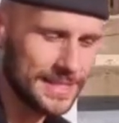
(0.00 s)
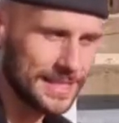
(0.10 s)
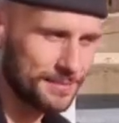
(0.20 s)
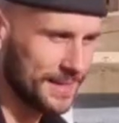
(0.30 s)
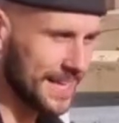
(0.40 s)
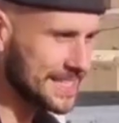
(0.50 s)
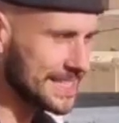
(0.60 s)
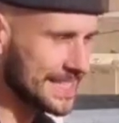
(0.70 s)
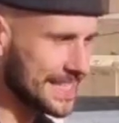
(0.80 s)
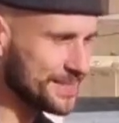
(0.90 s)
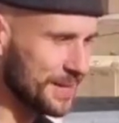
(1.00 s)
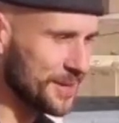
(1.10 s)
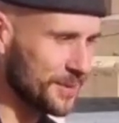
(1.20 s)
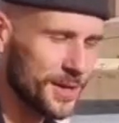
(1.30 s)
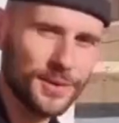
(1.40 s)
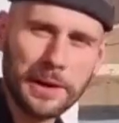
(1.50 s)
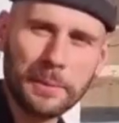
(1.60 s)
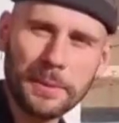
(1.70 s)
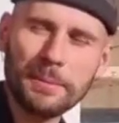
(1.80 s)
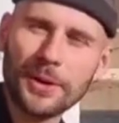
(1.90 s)
But actually doesn't matter where you are,
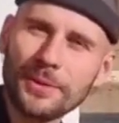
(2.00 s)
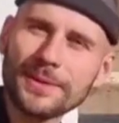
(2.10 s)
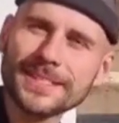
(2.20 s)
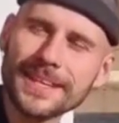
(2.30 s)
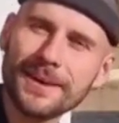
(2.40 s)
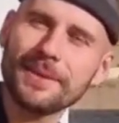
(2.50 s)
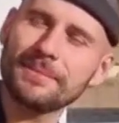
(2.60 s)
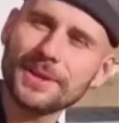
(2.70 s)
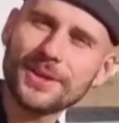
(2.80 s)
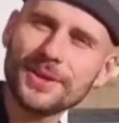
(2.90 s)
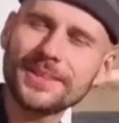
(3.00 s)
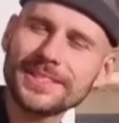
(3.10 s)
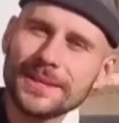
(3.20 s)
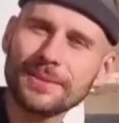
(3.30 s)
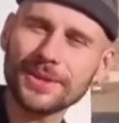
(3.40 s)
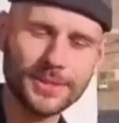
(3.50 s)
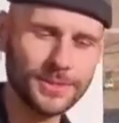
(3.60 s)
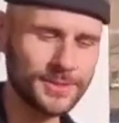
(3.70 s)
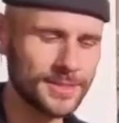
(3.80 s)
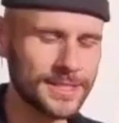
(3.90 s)
people always come and be curious about
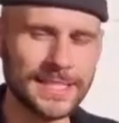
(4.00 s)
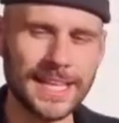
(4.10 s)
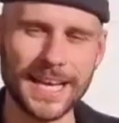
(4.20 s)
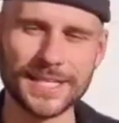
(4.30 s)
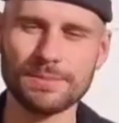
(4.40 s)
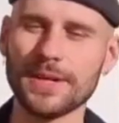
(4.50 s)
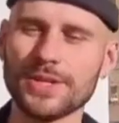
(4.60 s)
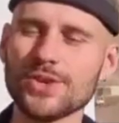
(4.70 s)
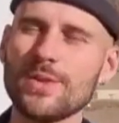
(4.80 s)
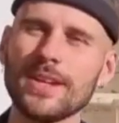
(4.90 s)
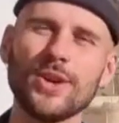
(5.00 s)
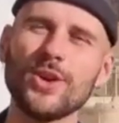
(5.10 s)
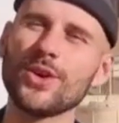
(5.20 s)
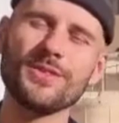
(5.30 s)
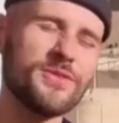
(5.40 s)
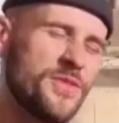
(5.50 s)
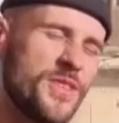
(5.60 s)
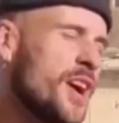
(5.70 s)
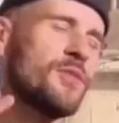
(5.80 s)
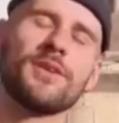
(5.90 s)
you, especially when you look
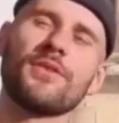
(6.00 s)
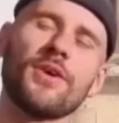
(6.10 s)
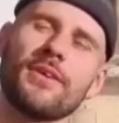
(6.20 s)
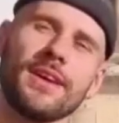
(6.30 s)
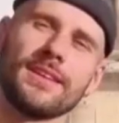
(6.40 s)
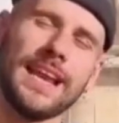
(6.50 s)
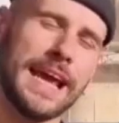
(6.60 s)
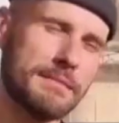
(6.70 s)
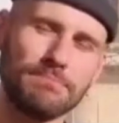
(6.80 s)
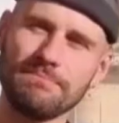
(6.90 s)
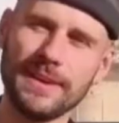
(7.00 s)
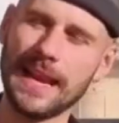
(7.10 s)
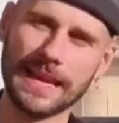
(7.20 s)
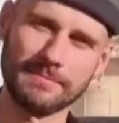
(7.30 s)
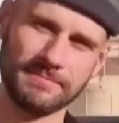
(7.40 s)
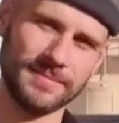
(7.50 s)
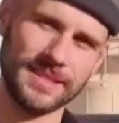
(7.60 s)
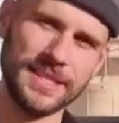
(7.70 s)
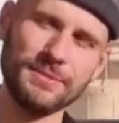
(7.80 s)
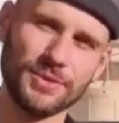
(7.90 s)
very foreign, like
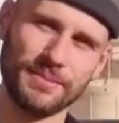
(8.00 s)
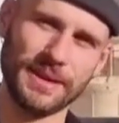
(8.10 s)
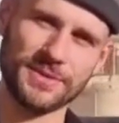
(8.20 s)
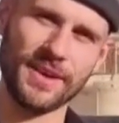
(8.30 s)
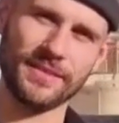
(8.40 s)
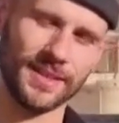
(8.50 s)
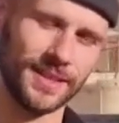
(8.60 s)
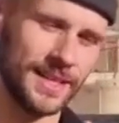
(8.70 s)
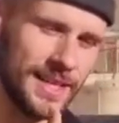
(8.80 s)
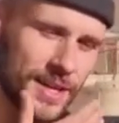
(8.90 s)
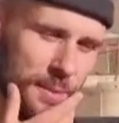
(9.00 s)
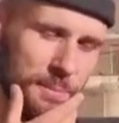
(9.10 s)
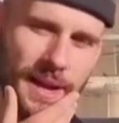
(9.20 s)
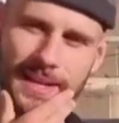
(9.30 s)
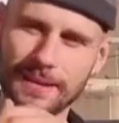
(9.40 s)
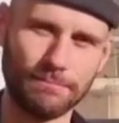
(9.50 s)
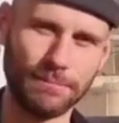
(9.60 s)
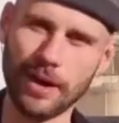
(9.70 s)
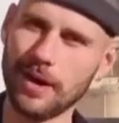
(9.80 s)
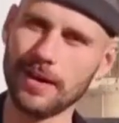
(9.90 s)
Timur, my travel companion,
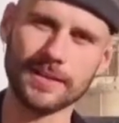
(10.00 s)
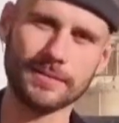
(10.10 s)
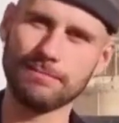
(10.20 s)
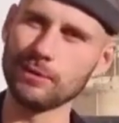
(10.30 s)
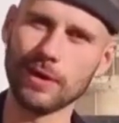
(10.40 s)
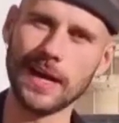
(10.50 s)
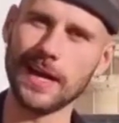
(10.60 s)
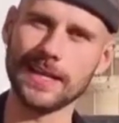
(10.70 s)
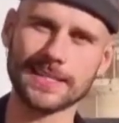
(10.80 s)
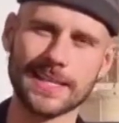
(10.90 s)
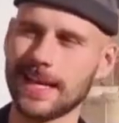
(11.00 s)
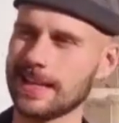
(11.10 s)
blonde, blue eyes, like